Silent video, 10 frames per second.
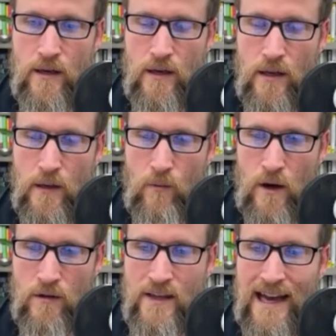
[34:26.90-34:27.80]

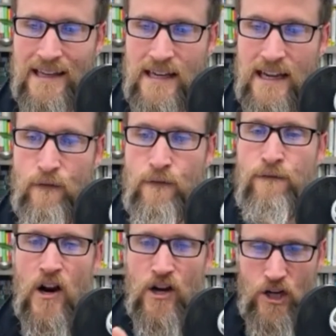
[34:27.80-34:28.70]
whilst that's it
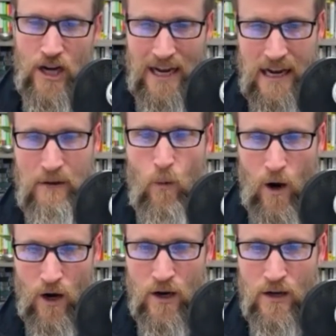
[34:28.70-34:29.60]
functioning in
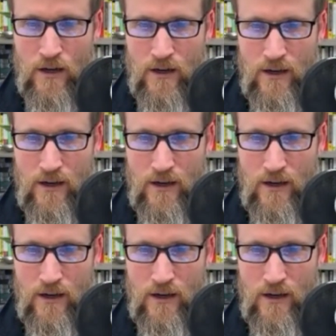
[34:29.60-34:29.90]
work